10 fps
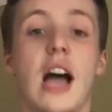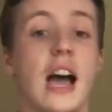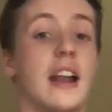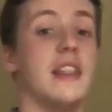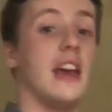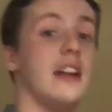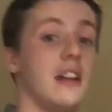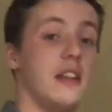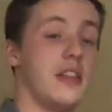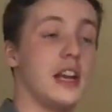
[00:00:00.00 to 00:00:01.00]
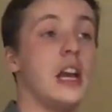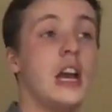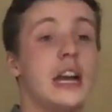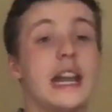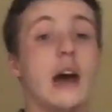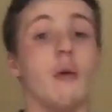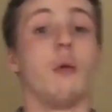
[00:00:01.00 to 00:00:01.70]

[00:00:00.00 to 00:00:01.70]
And then think. Now,